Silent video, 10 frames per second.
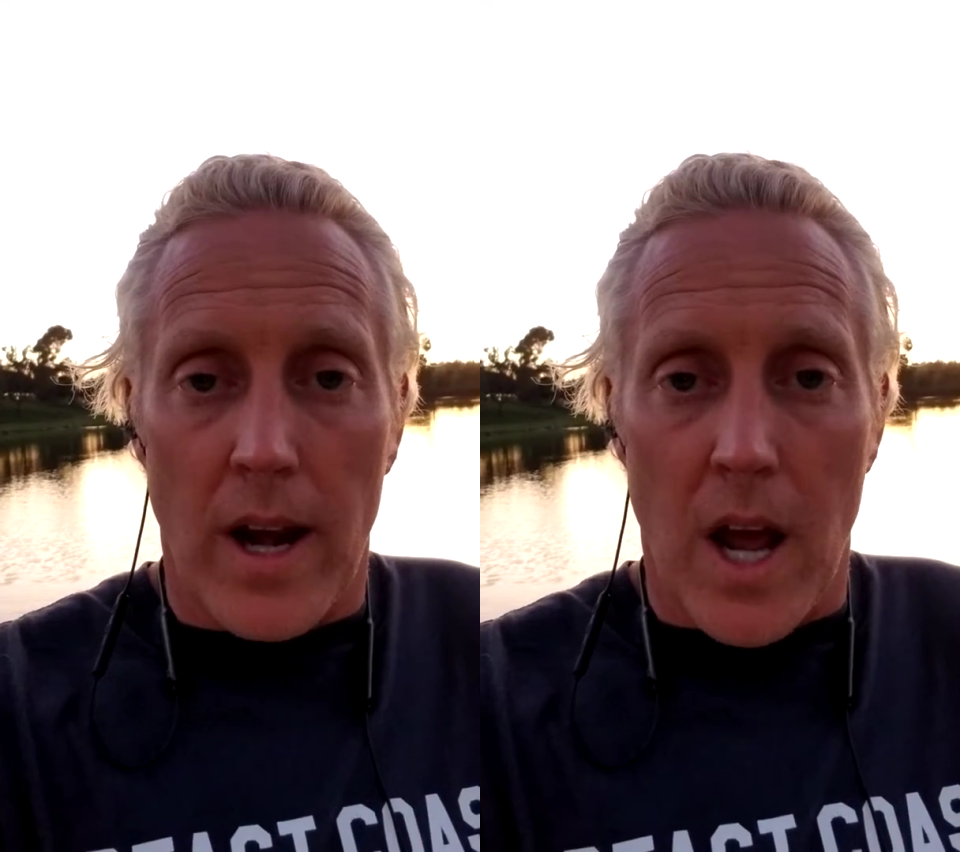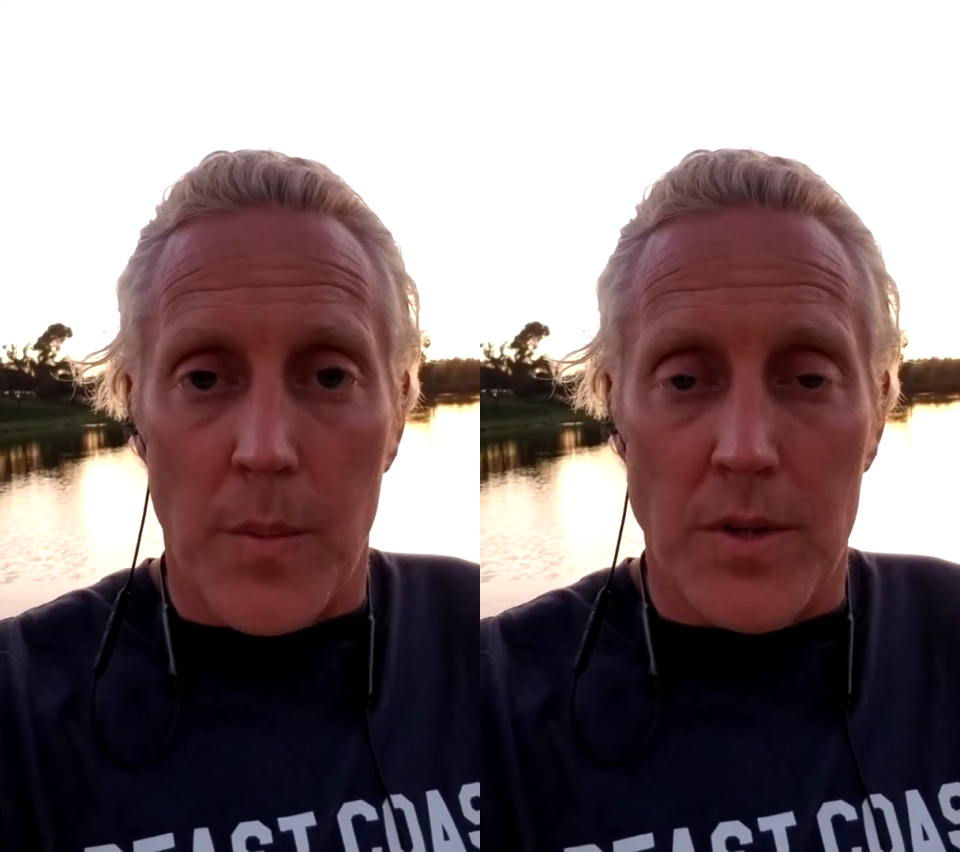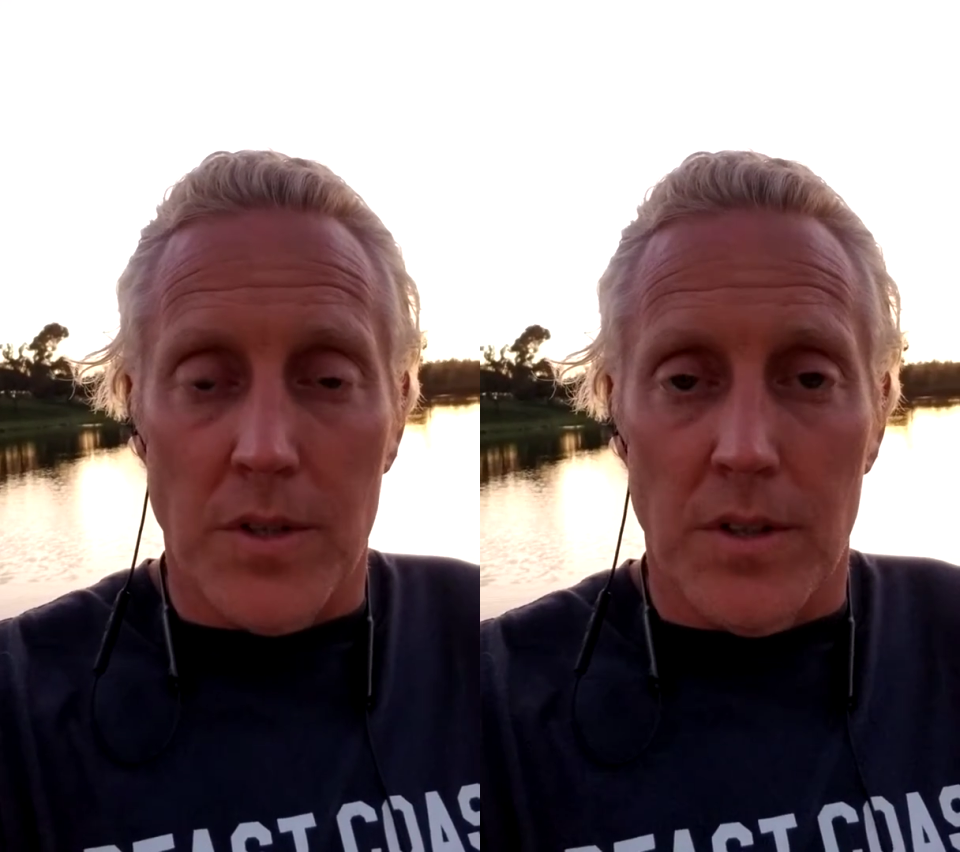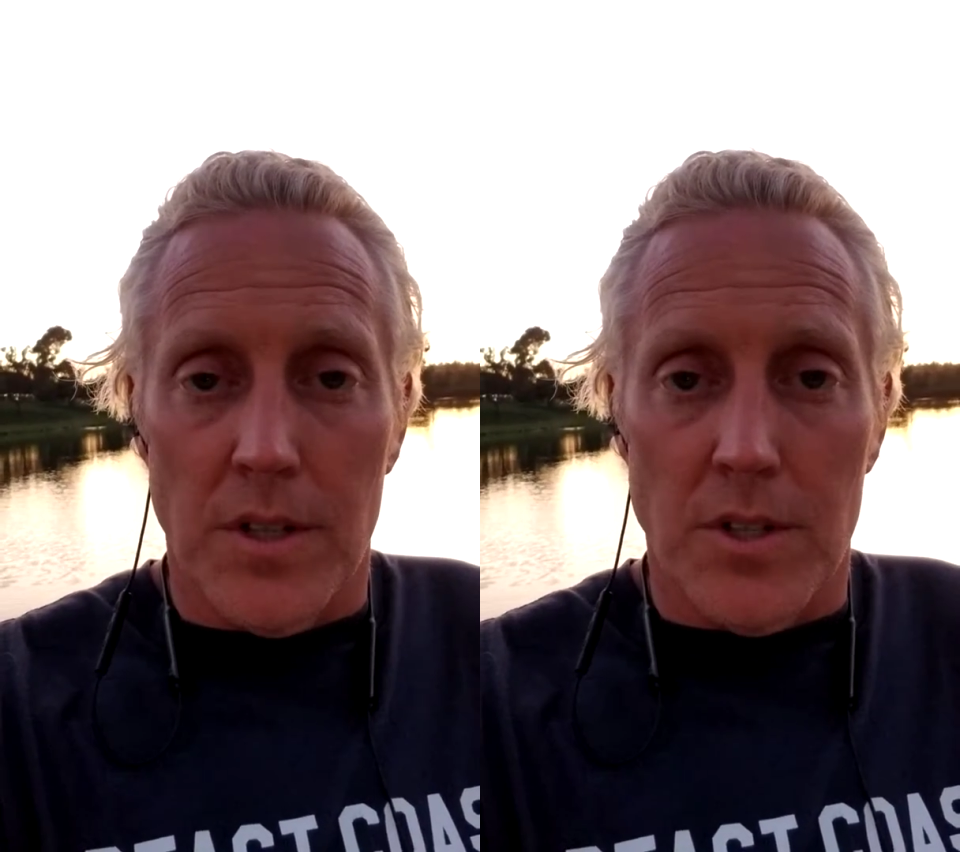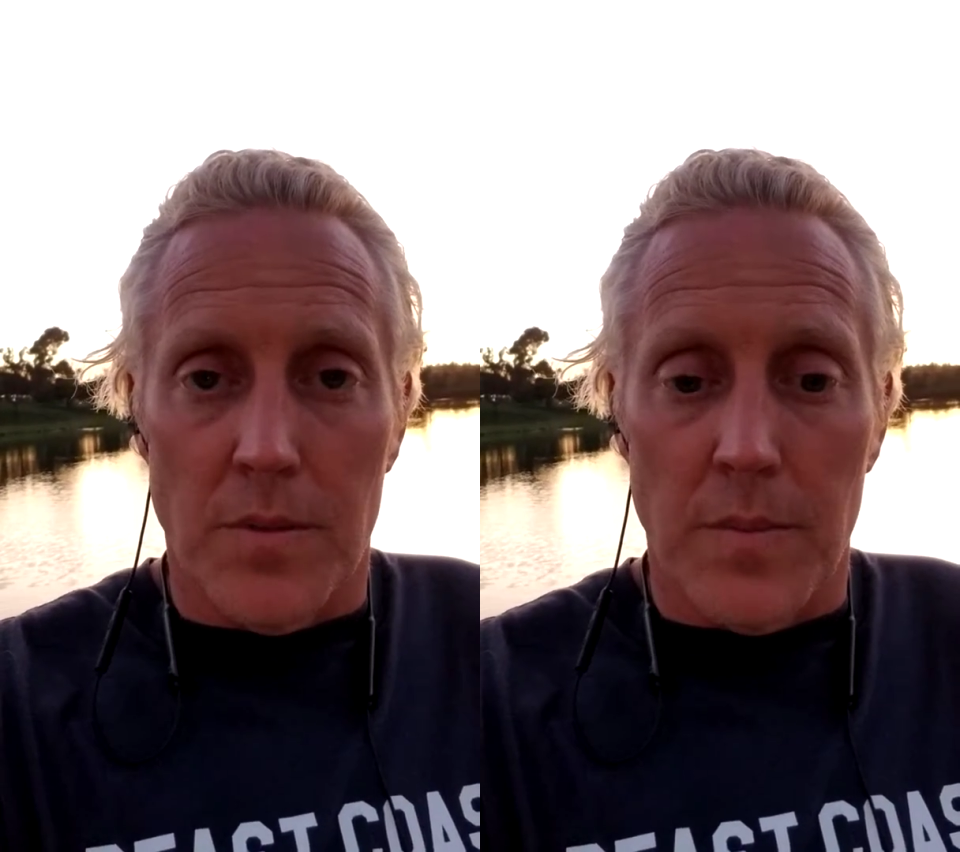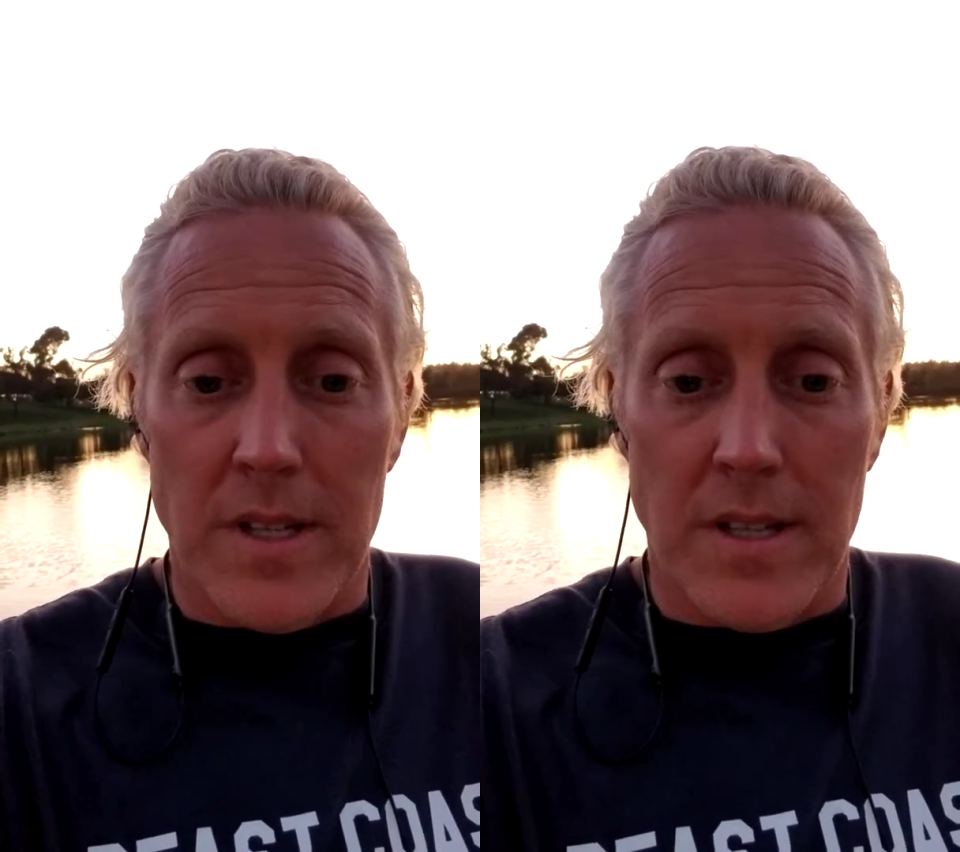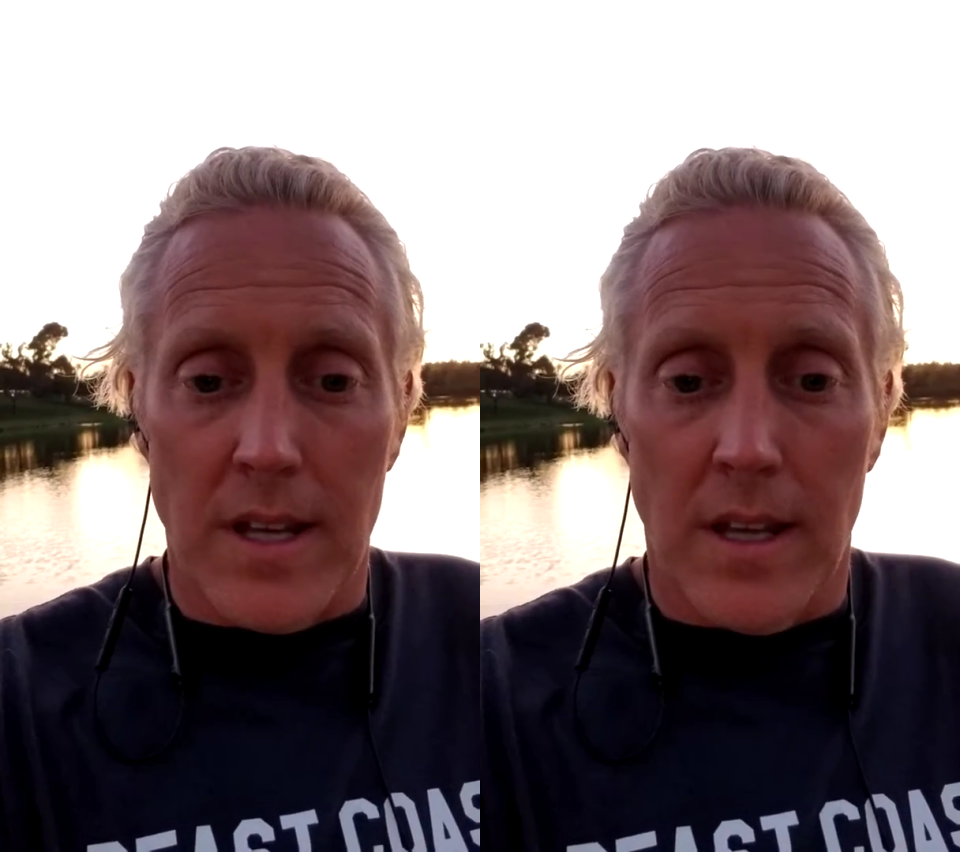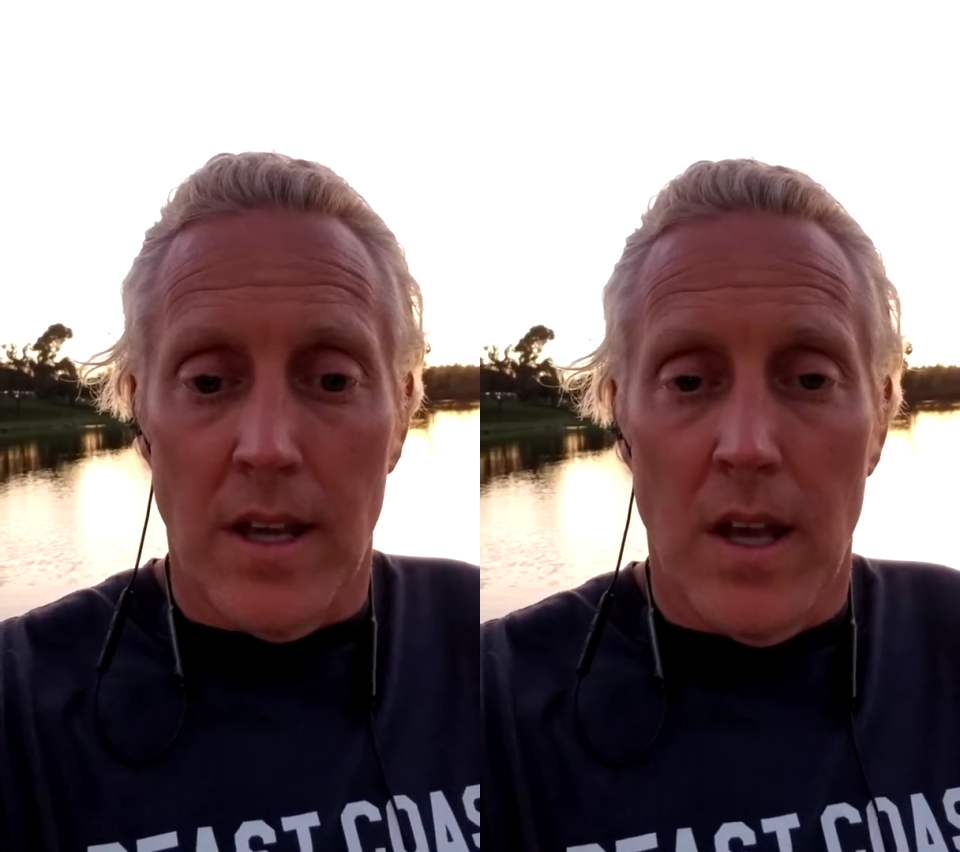of opportunities you're missing